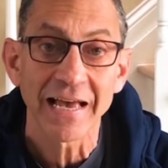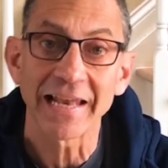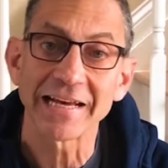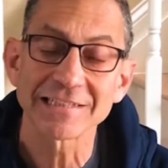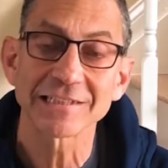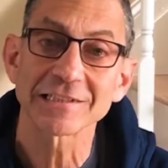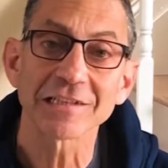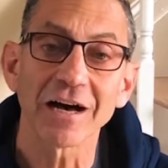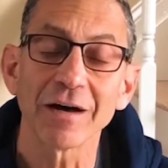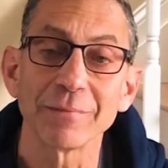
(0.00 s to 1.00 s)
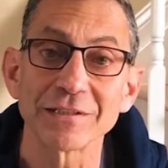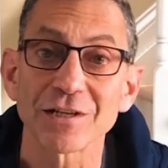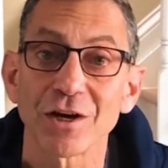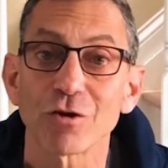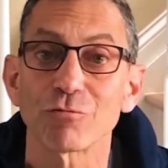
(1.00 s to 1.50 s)
And as the
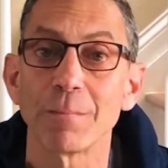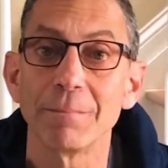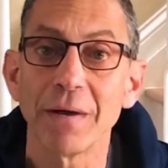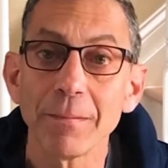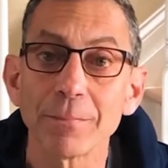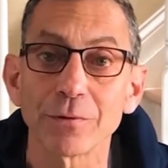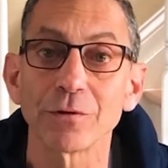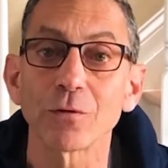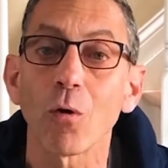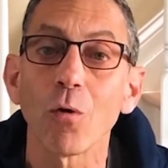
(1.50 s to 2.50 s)
psalmist remembered